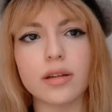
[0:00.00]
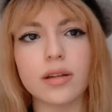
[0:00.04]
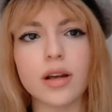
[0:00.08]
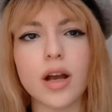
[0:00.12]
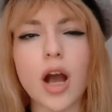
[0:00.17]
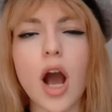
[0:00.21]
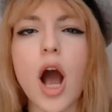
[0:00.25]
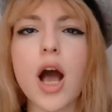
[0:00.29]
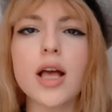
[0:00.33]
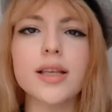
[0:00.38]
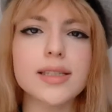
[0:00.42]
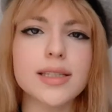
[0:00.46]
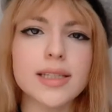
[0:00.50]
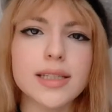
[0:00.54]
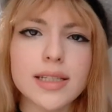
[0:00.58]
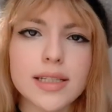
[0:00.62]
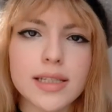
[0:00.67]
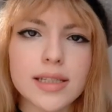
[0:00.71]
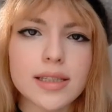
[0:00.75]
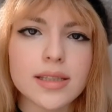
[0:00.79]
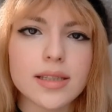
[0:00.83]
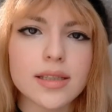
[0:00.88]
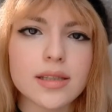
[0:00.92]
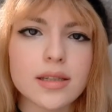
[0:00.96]

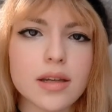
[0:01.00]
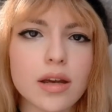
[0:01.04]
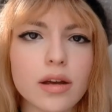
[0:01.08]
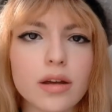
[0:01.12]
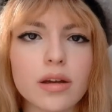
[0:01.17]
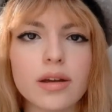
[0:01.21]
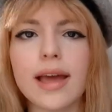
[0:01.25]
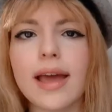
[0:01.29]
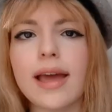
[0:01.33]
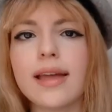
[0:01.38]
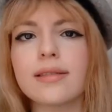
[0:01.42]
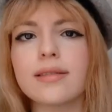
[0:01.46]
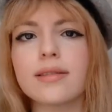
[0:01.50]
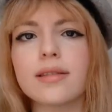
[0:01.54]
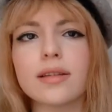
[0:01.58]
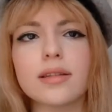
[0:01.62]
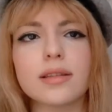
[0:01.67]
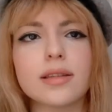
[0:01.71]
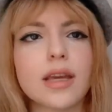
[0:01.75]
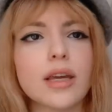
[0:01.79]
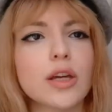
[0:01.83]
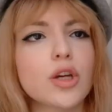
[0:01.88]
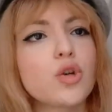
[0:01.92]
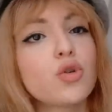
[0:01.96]
cousins, and
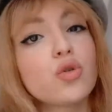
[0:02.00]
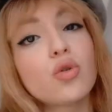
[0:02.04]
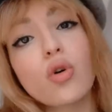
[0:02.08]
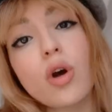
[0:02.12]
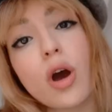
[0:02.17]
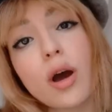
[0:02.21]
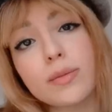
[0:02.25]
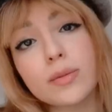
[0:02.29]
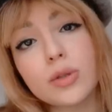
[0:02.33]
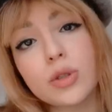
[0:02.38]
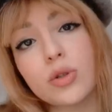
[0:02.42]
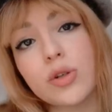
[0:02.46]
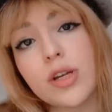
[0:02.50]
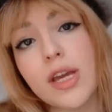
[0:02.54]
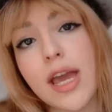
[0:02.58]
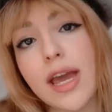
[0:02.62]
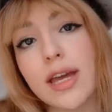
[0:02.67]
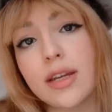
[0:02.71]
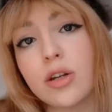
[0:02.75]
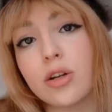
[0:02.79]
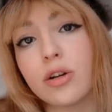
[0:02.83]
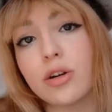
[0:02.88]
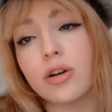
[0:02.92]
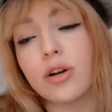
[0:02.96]
they grew up
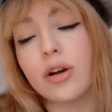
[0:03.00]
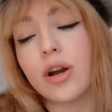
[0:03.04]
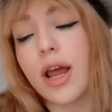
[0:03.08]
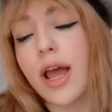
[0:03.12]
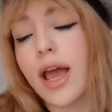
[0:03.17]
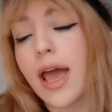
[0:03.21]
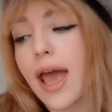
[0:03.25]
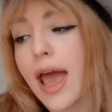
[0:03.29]
together,